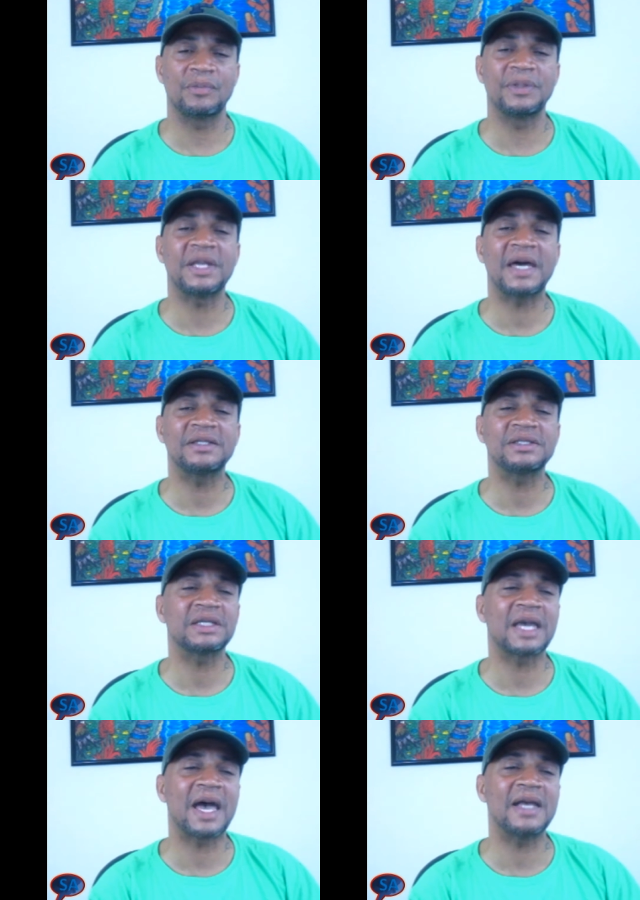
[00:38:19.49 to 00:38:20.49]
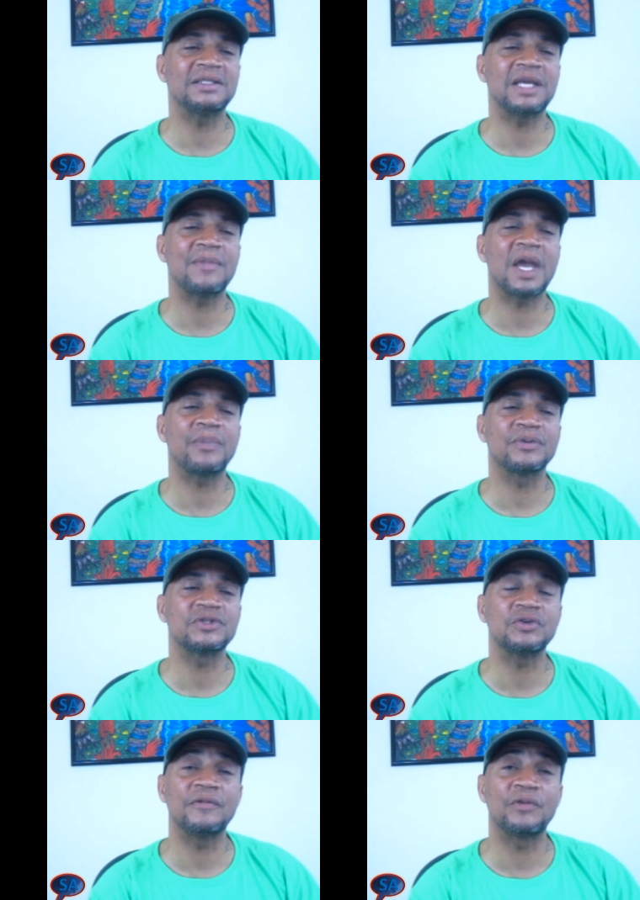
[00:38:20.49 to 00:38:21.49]
but not as the guys they might
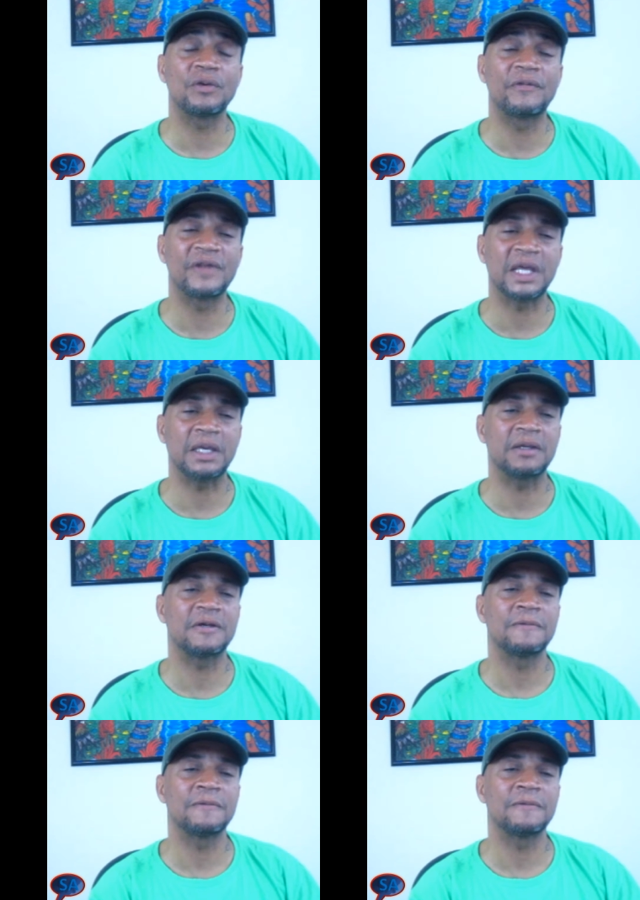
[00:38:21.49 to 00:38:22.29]
pursue for a fling.